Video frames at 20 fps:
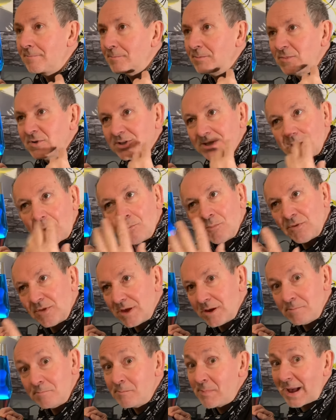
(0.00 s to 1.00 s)

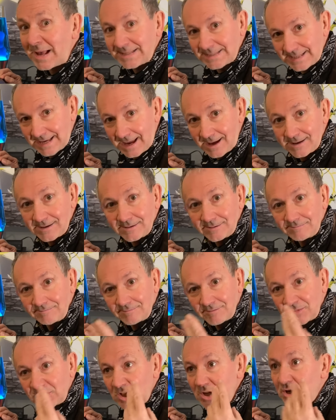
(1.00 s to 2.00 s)
something better
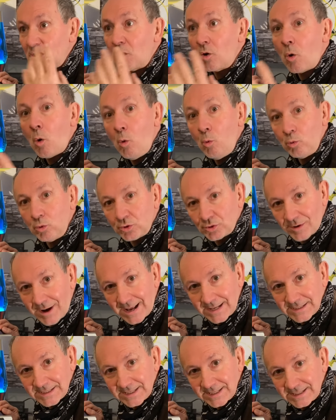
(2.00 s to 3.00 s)
than an all
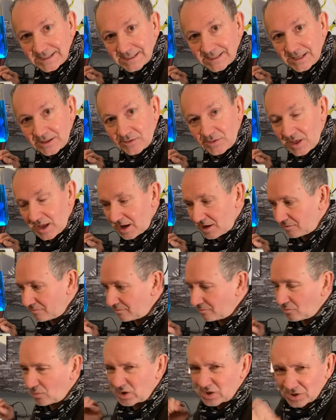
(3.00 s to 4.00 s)
transistor thing,
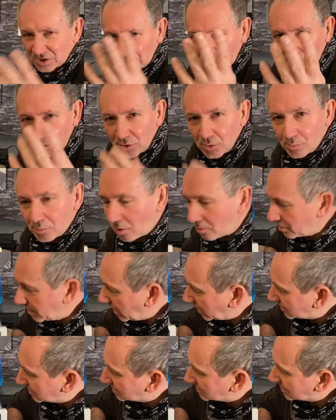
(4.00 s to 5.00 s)
which, you know, you probably
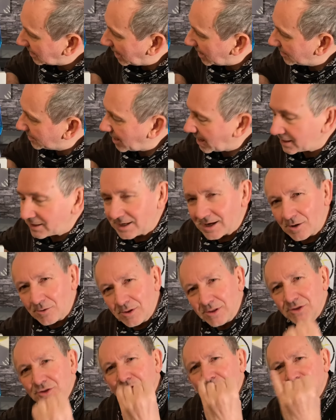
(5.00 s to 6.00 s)
understand that, you know,
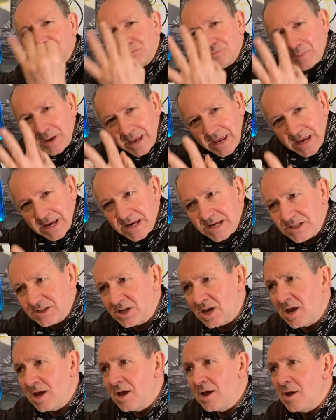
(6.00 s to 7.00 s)
the speed,
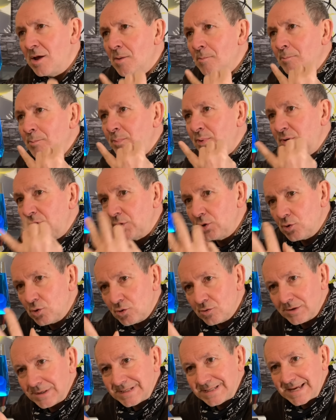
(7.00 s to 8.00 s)

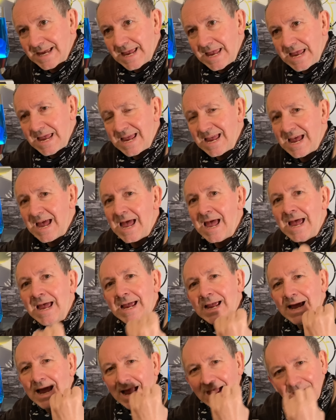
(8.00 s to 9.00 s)
purity,
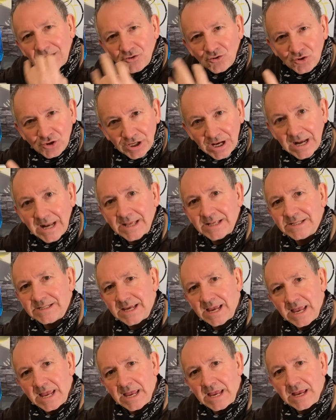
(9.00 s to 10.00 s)

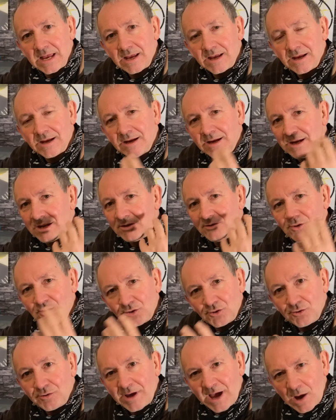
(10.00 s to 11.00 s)
agility that
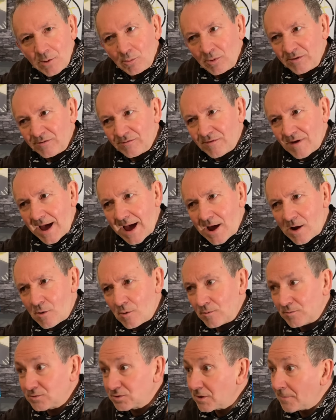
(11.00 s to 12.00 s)
you get with
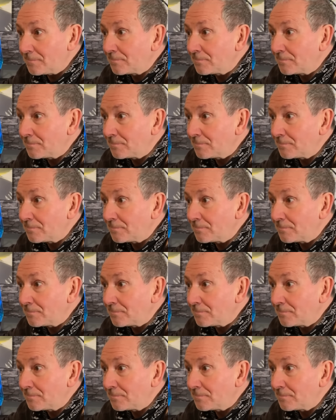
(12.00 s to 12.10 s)
valves